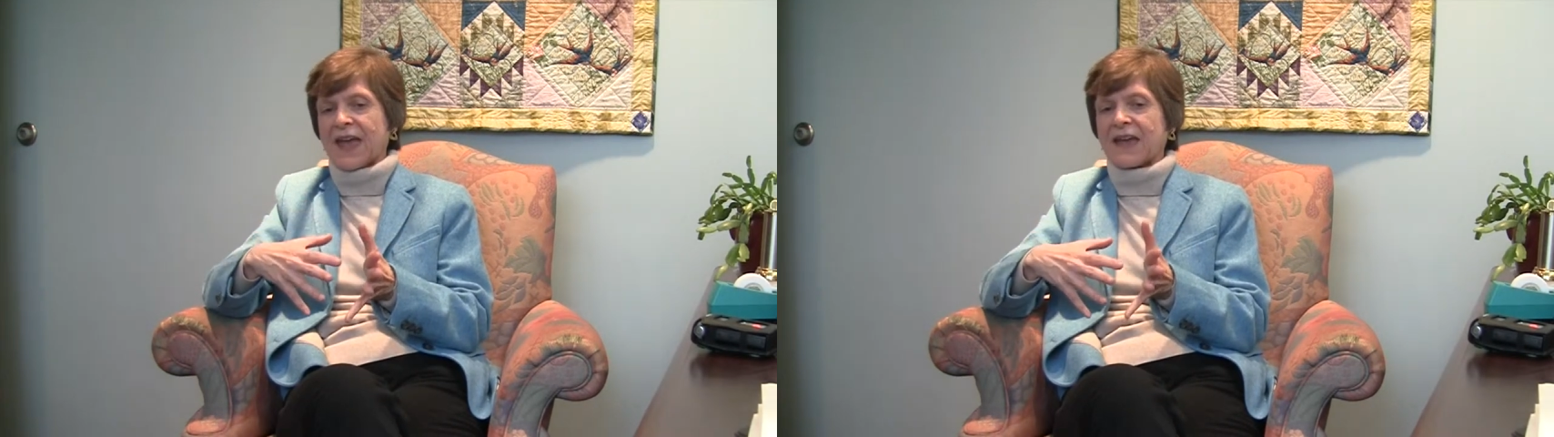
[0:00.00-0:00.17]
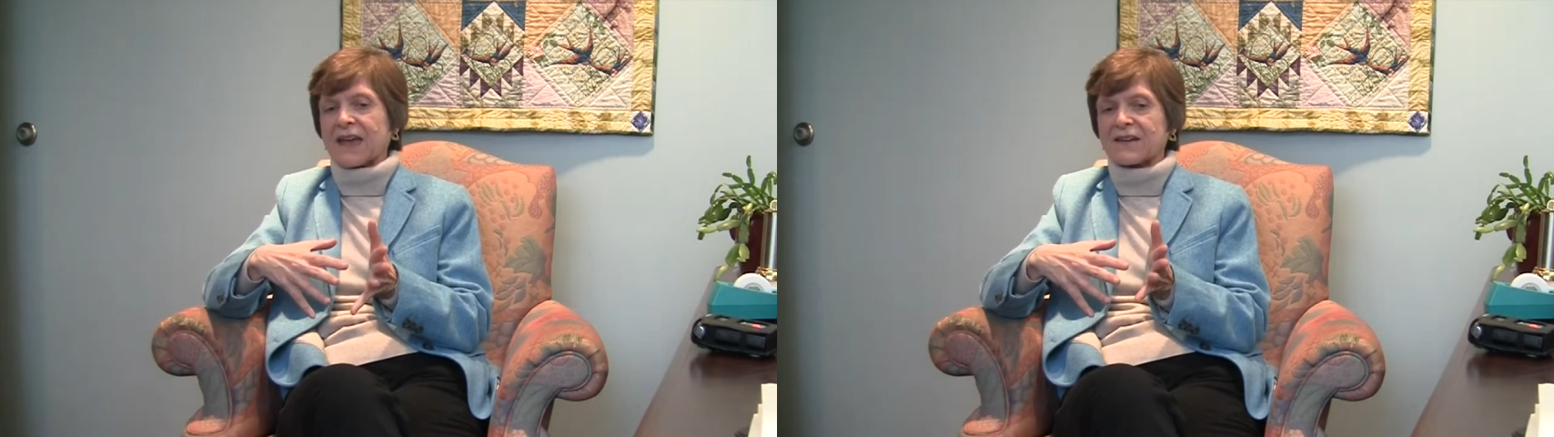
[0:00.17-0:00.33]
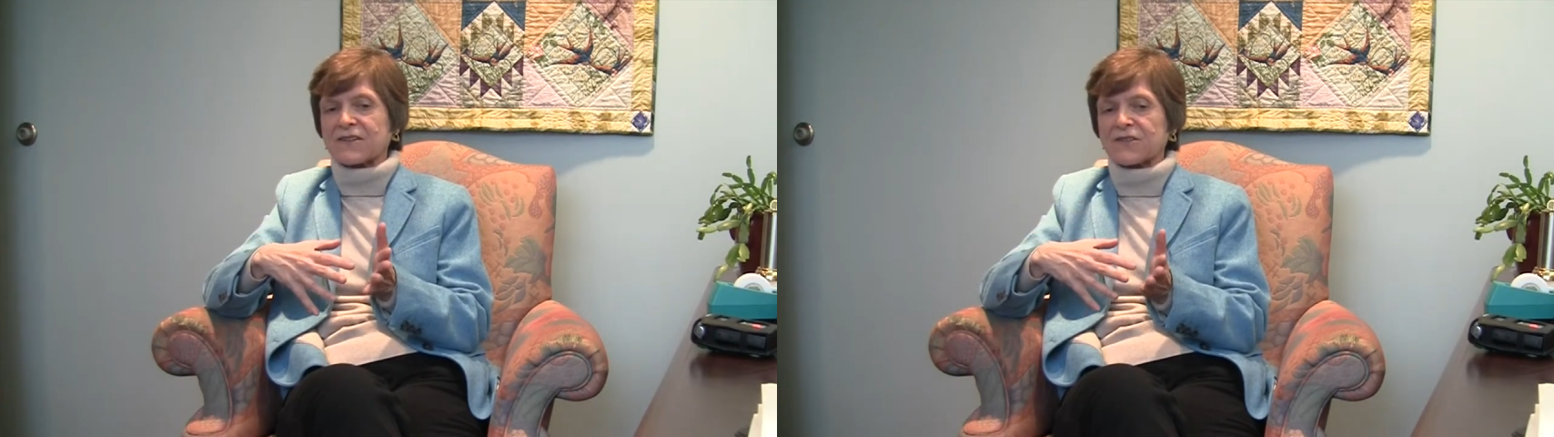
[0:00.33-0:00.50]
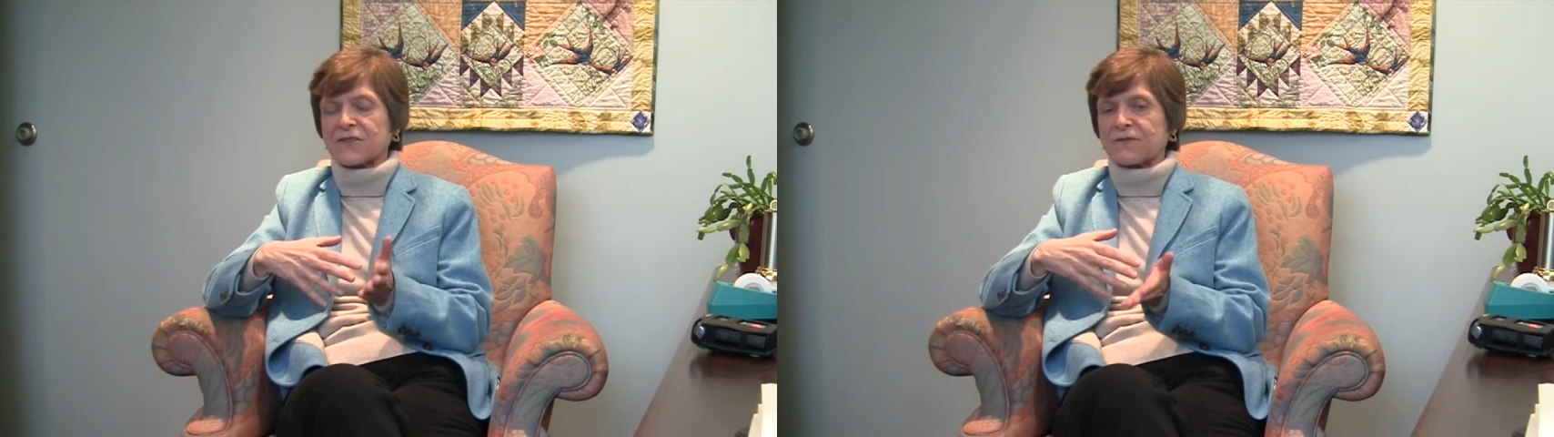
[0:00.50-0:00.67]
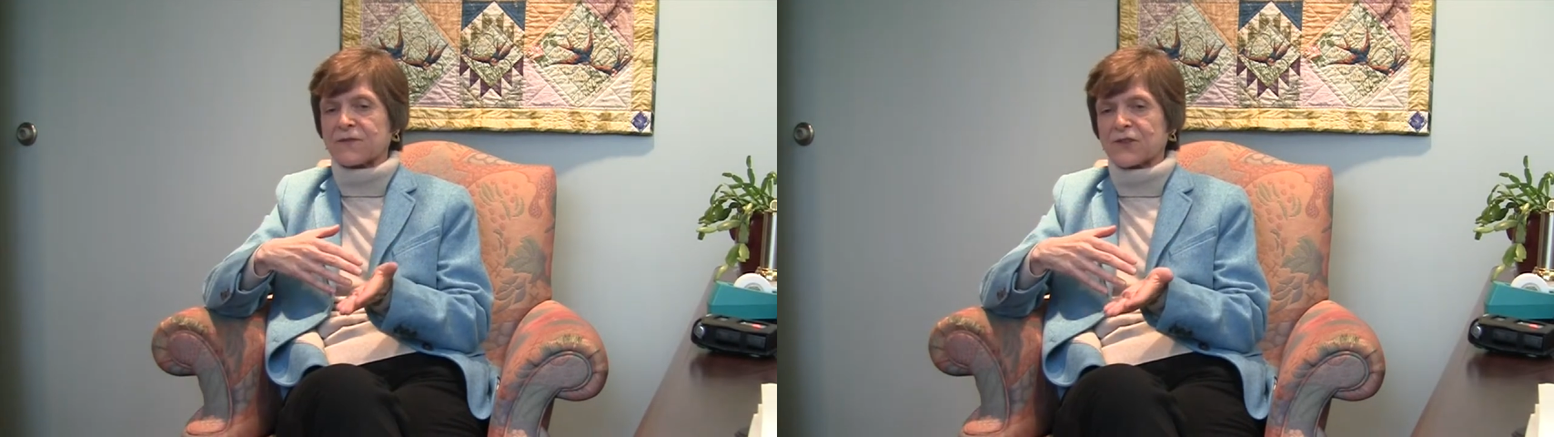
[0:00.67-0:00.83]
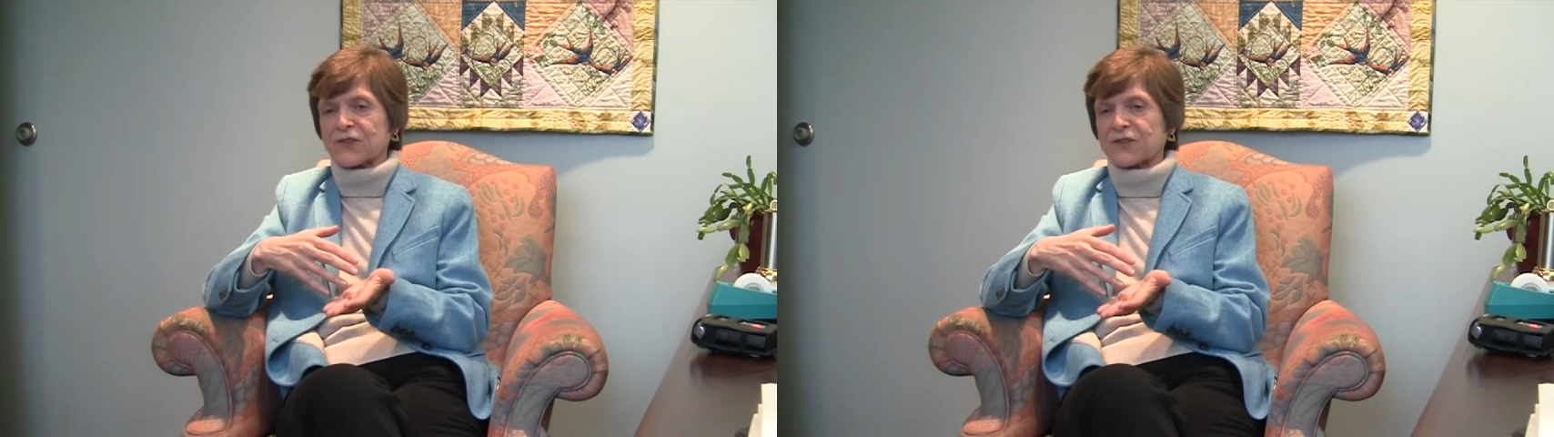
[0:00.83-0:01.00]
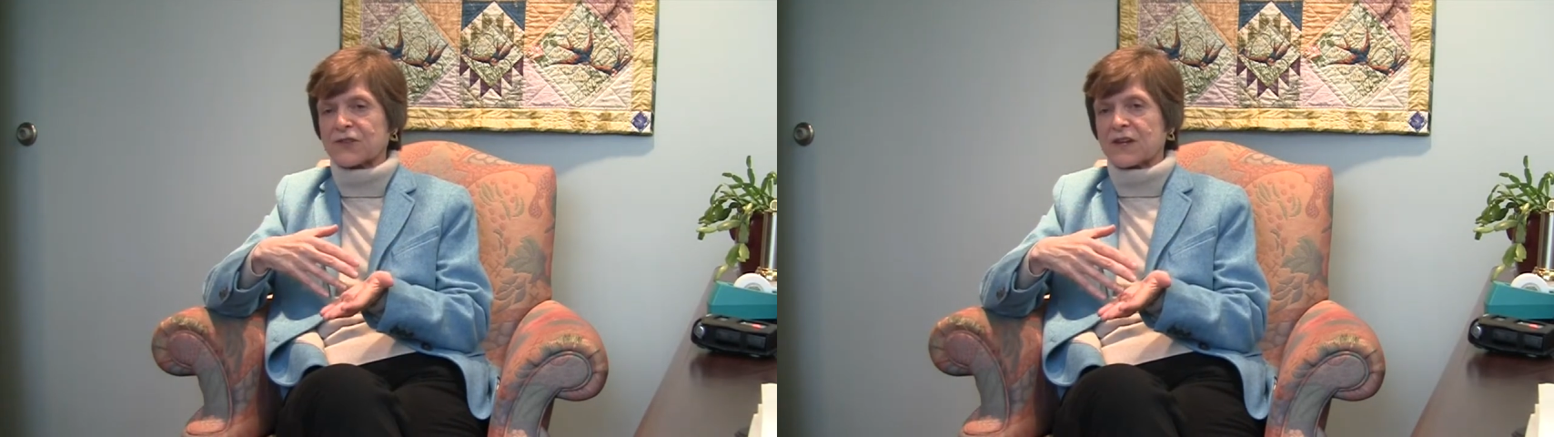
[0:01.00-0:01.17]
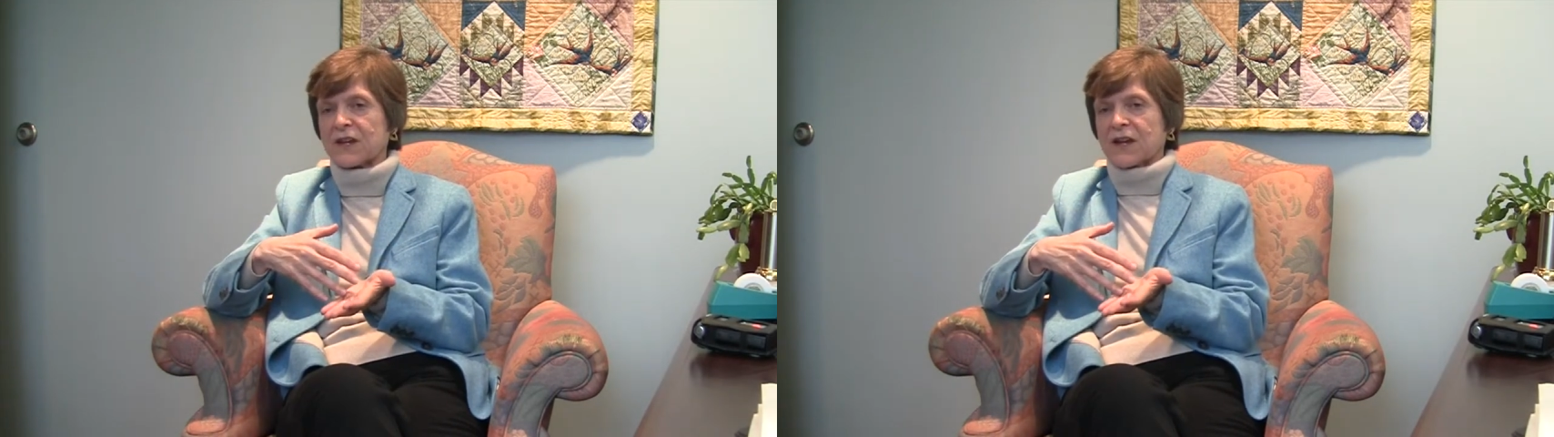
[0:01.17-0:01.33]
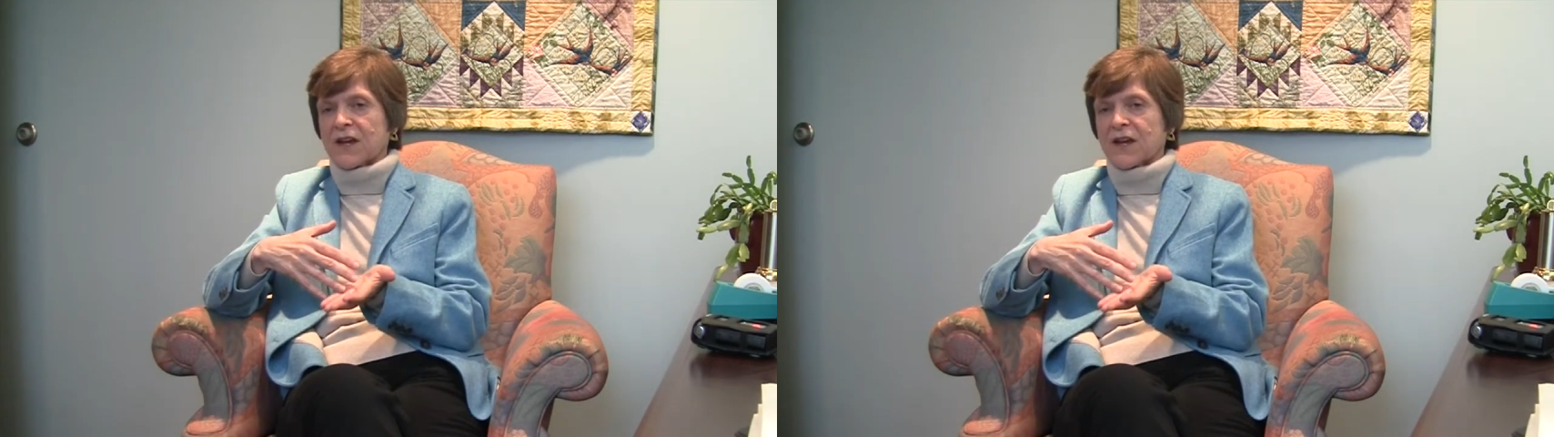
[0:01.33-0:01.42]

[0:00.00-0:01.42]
and the first